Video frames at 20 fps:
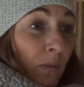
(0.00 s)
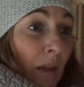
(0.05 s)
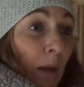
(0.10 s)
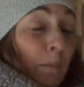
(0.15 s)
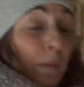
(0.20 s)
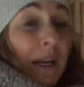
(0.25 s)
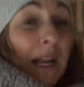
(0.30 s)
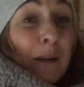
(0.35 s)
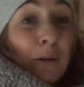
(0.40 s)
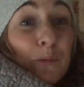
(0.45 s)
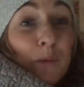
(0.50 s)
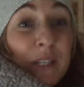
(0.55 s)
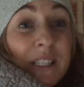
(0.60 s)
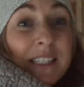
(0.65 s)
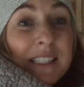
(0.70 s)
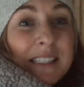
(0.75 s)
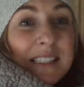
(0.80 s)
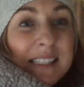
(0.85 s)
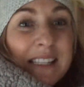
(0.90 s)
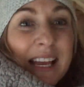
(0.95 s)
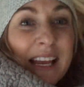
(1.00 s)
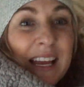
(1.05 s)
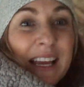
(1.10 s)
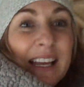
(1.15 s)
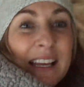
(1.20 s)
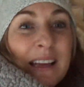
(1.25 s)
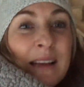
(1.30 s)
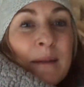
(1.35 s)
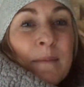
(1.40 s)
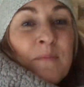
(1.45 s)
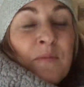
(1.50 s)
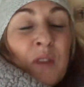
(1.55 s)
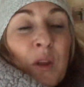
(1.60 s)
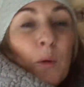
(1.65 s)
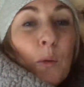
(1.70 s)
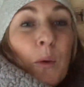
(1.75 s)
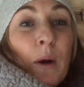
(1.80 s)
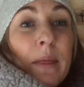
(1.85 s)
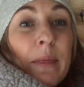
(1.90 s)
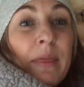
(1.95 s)
But I will say
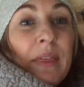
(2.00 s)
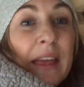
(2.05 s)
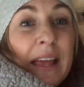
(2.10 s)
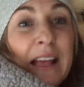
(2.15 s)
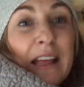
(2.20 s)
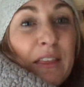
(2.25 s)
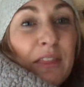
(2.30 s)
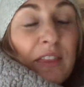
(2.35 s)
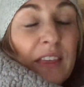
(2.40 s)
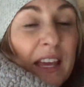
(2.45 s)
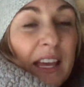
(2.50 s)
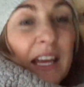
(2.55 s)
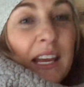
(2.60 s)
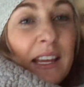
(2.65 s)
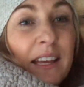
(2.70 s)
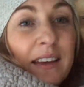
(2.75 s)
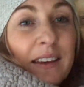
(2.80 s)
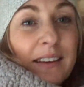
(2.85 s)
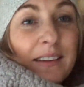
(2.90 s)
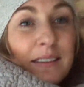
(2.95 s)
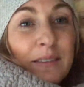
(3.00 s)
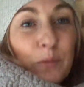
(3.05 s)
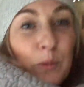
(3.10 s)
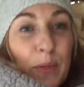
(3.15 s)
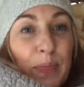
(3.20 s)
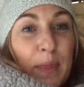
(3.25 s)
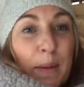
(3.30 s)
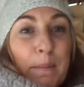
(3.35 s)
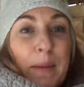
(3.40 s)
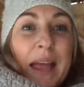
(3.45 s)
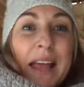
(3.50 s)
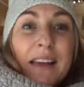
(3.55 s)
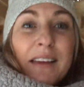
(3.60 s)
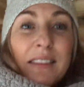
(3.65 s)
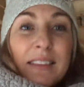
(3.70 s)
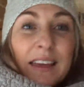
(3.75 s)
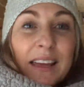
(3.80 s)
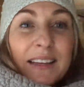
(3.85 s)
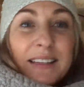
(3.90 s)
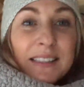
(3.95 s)
what they think, what the bank
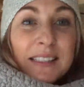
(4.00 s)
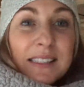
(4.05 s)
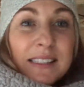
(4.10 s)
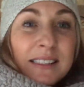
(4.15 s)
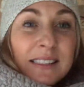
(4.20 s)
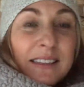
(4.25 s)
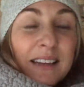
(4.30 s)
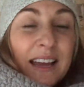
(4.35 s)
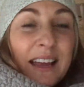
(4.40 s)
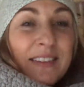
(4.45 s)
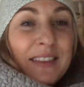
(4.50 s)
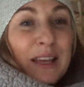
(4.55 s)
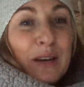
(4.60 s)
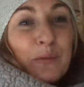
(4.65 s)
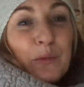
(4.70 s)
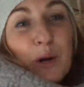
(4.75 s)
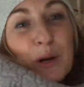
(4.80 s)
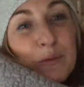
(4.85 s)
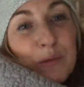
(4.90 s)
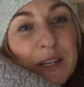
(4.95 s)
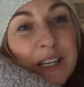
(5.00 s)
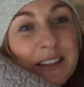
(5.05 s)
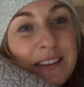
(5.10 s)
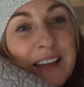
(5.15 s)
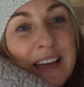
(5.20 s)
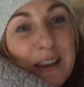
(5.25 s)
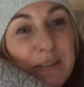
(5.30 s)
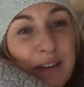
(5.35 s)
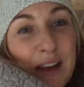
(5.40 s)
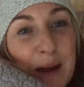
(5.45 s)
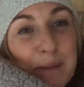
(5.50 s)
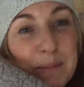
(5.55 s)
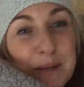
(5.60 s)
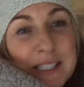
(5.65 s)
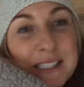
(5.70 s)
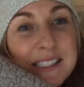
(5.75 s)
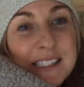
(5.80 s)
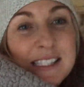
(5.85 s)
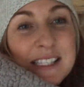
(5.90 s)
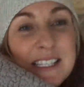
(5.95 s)
thinks, and then what real life
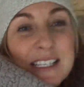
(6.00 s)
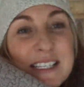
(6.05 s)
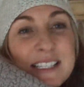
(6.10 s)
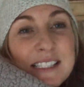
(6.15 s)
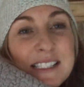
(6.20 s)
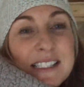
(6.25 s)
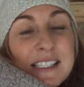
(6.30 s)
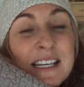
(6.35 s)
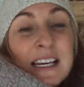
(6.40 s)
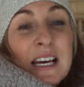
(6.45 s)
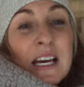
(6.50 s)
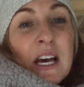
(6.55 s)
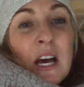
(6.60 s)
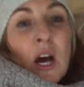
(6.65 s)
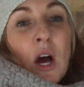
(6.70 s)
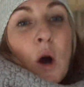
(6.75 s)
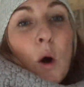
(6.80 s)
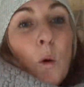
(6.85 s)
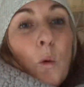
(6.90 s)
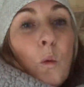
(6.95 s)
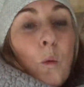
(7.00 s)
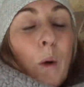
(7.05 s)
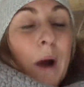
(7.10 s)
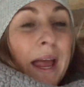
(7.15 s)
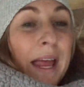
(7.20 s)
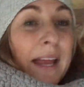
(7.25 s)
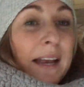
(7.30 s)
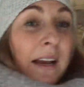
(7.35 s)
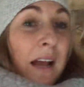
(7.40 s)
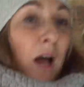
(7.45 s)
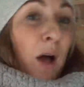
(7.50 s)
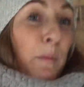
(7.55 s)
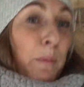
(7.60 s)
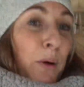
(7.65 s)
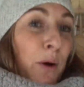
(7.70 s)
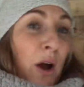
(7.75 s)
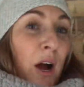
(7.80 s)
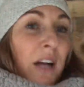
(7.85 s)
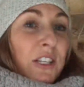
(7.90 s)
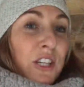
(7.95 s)
happens is when a
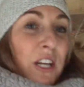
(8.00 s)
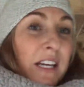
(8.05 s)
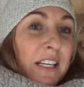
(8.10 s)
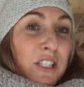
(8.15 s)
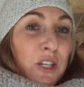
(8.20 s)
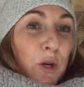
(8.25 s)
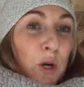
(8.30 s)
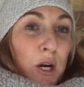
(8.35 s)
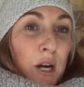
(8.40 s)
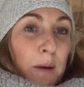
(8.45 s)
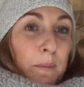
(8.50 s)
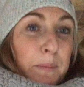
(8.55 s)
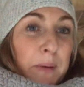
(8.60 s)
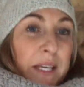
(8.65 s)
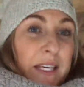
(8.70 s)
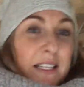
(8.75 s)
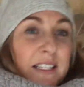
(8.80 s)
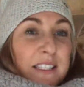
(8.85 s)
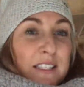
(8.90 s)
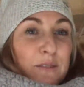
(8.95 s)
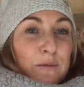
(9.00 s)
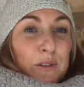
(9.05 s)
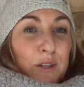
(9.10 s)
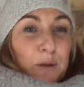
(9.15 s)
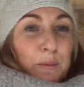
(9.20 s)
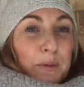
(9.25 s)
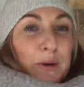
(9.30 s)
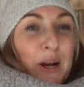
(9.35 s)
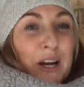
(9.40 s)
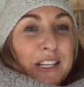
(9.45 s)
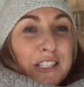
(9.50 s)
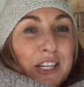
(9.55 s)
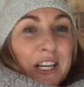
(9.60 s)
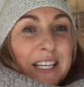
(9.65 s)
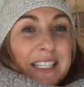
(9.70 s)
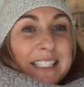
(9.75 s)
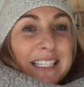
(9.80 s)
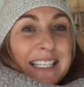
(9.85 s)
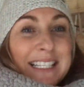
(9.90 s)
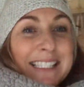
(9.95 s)
project or a piece of your
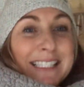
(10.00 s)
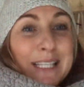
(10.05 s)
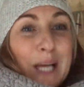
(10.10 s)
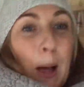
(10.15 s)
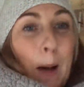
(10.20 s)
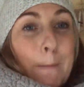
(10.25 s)
project is